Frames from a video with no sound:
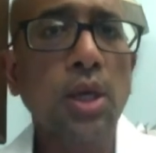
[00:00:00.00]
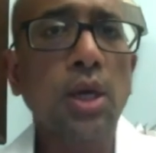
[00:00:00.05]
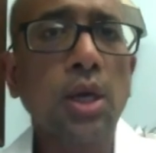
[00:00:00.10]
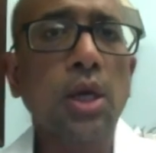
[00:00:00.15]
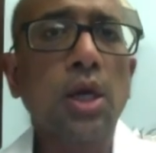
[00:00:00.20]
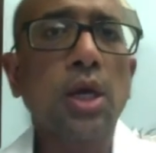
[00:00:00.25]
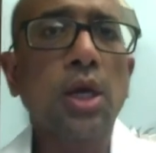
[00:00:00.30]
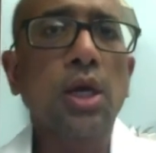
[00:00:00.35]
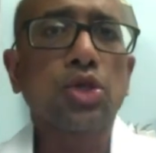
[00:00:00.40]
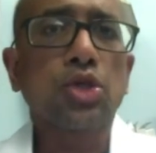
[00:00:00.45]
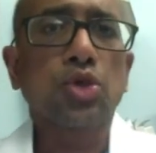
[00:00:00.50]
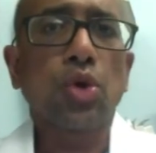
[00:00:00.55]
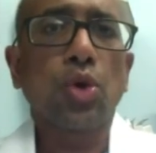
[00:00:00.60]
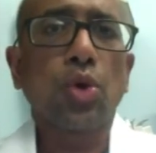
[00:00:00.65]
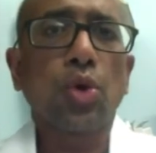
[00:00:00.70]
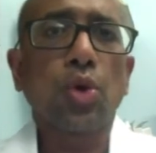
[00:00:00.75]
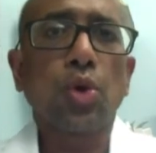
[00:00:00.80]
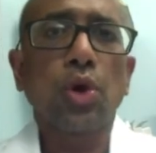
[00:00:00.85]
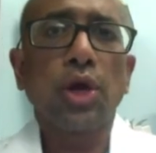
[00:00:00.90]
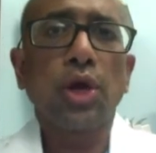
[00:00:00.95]

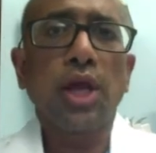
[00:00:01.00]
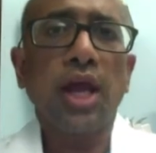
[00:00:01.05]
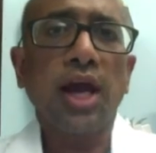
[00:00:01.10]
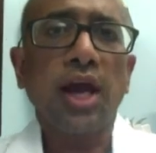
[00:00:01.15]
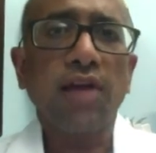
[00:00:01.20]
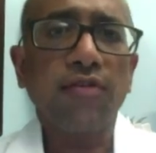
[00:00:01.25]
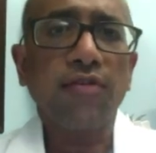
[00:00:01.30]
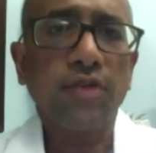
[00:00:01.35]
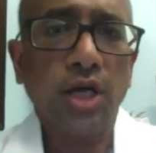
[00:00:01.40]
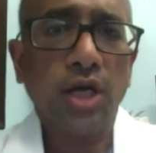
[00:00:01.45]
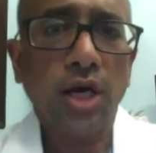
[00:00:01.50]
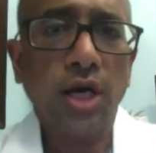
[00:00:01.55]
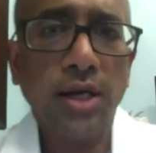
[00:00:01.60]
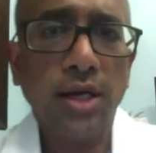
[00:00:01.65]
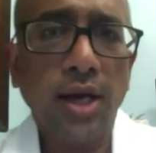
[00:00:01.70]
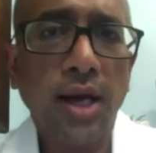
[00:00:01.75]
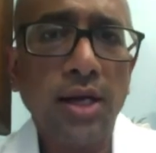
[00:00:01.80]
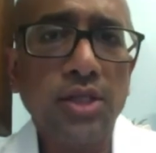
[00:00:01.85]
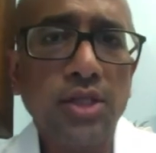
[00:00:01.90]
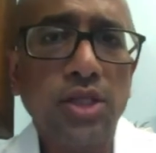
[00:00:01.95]
So AI for the
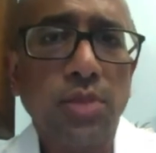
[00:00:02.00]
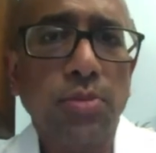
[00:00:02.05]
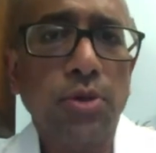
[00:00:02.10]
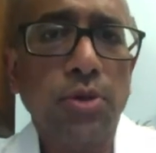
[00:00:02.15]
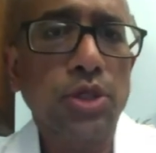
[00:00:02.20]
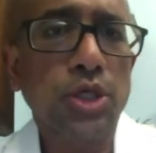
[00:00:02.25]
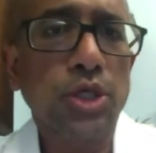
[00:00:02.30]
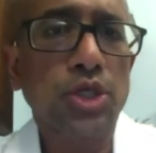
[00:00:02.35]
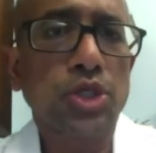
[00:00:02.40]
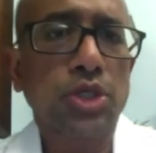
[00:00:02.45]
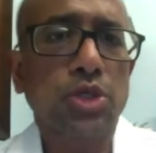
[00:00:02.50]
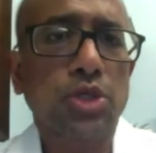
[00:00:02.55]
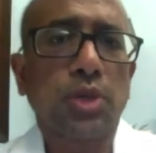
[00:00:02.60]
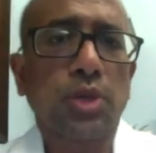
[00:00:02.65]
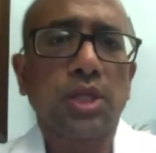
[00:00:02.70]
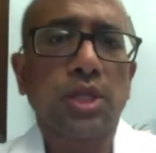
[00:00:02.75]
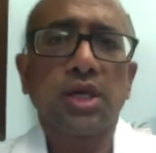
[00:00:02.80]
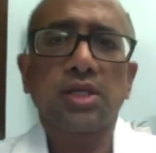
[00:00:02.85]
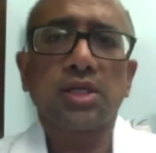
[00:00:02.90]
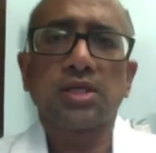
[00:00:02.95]
cardiology procedures, whether
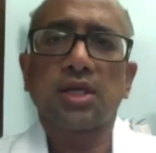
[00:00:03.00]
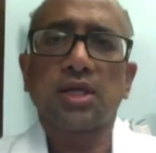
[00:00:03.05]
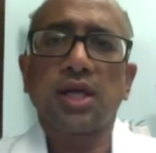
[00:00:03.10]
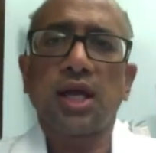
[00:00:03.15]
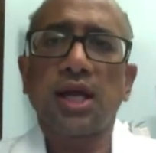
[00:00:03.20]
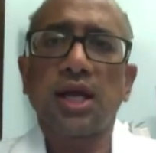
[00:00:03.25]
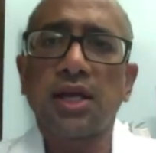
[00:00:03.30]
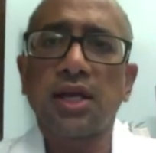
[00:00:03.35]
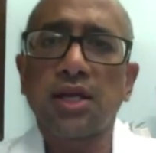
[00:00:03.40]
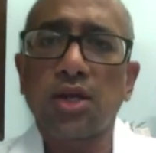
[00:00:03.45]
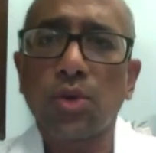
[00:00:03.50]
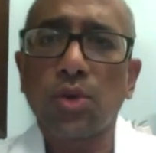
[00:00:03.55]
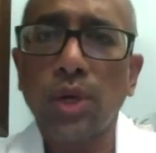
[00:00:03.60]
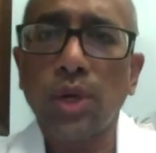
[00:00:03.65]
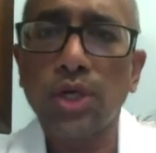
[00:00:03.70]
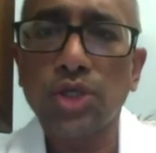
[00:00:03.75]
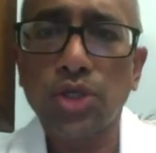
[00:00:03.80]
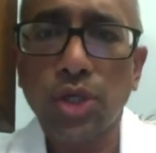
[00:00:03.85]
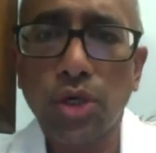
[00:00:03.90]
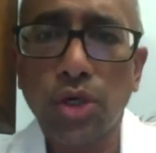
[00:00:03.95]
it's the
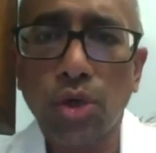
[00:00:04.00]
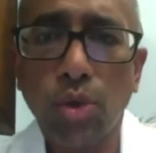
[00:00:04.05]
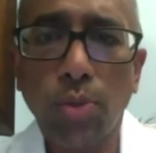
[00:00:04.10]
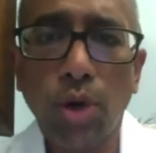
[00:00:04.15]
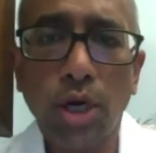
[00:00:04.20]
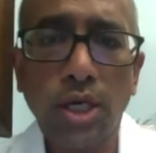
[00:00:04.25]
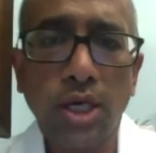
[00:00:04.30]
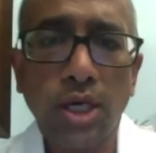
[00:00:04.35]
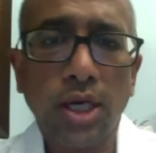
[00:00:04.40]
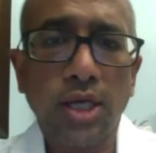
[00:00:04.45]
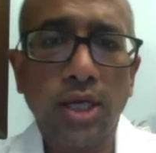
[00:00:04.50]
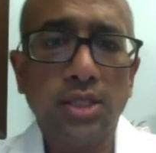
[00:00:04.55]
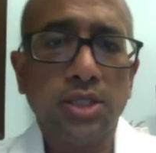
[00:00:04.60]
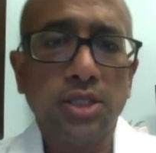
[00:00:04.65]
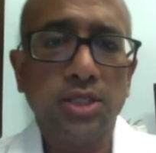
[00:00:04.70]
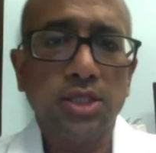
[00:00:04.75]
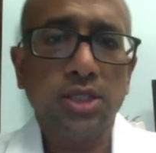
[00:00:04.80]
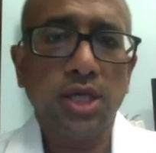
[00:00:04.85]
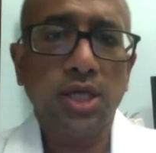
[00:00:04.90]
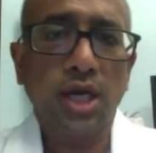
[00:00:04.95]
tele-intervention, robotic
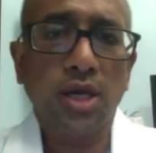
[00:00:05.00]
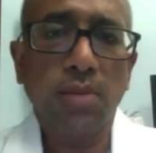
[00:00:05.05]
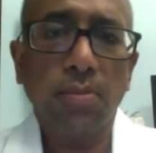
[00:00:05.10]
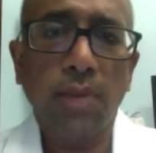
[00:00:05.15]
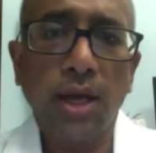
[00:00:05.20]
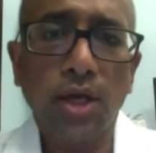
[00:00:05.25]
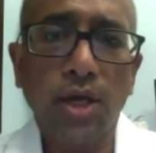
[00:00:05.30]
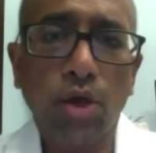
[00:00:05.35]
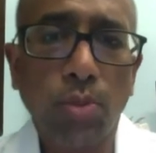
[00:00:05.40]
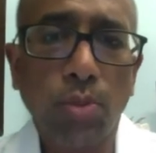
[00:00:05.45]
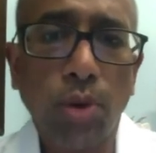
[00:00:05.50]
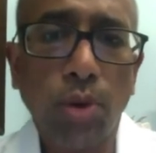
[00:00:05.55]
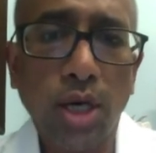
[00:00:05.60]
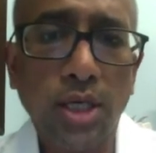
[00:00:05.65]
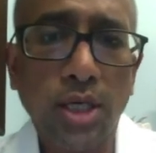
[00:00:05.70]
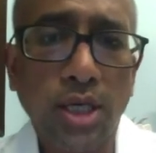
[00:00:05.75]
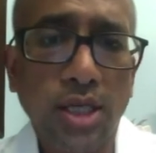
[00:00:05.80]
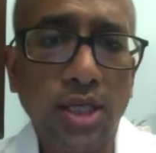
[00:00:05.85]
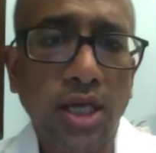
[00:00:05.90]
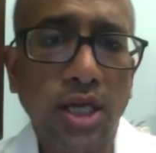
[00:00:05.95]
assistant, microbot,
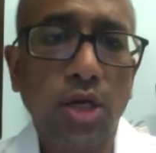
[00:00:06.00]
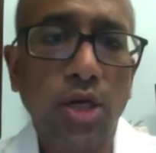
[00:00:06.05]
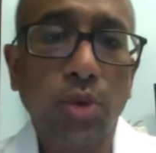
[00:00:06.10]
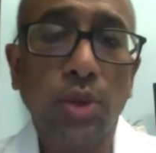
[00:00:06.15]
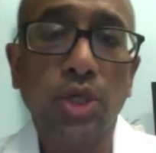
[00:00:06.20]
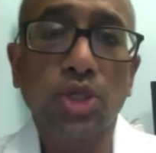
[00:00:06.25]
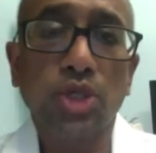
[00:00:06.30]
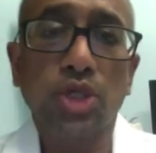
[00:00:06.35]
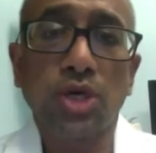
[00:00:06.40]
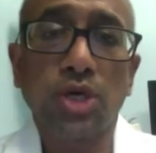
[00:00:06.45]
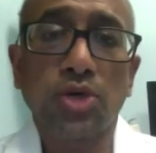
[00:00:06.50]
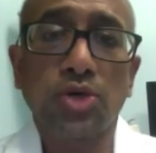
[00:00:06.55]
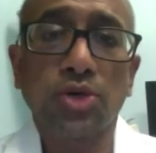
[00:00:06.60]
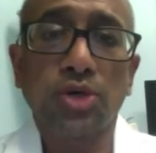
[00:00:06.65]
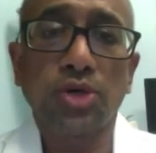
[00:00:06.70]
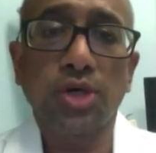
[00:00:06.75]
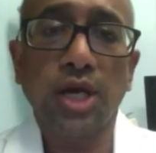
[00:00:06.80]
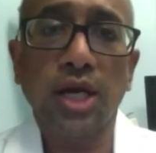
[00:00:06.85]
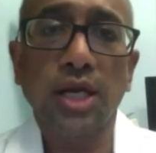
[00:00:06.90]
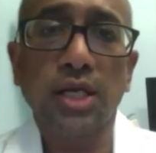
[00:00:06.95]
or the interventional
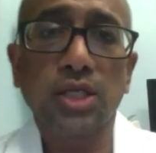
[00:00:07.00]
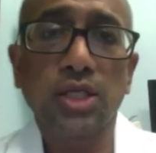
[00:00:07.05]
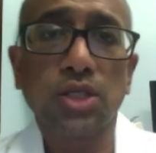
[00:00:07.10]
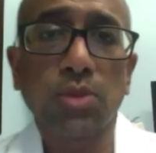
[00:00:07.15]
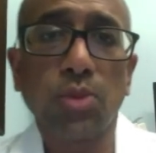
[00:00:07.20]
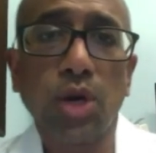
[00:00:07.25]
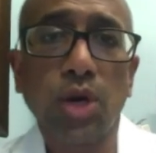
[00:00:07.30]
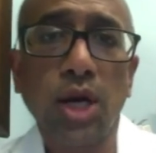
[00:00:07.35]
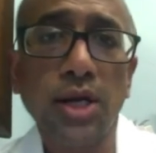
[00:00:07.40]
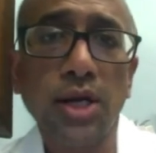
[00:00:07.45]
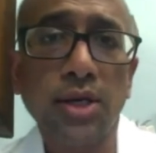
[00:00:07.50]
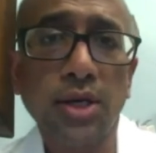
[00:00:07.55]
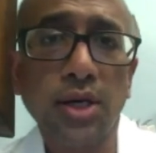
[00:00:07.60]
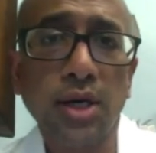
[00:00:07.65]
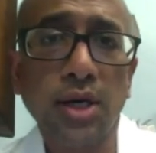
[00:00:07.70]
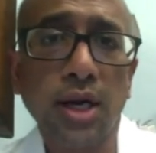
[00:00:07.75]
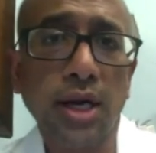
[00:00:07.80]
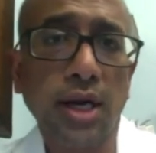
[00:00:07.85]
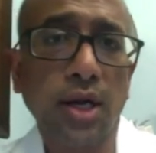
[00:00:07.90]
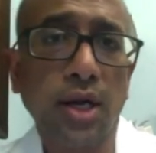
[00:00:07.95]
training simulator,
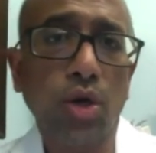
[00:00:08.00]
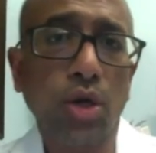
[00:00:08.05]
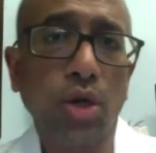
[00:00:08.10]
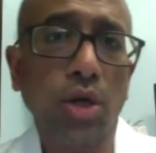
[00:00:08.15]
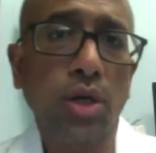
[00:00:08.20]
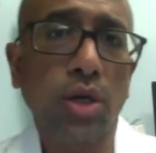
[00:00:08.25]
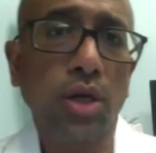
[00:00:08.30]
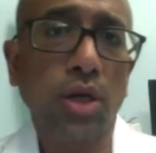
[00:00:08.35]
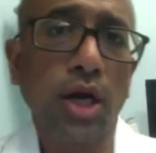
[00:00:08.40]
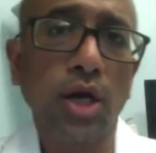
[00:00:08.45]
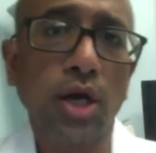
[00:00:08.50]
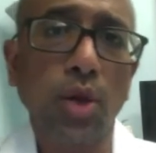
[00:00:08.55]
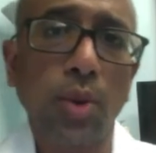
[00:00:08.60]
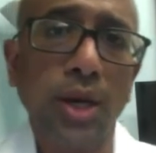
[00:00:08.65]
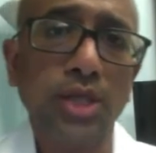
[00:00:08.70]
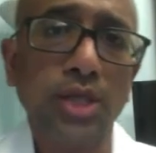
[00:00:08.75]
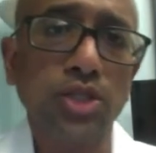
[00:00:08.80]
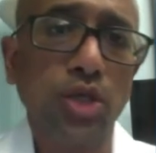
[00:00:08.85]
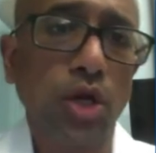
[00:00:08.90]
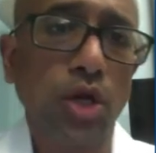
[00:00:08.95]
or a
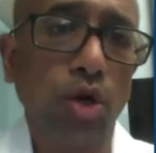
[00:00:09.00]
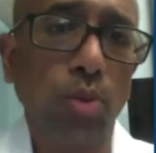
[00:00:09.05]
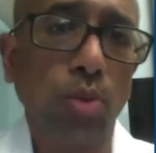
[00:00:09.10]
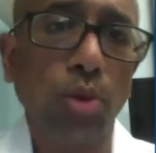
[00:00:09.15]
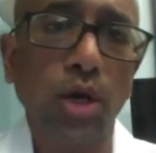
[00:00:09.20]
cardiovascular robotic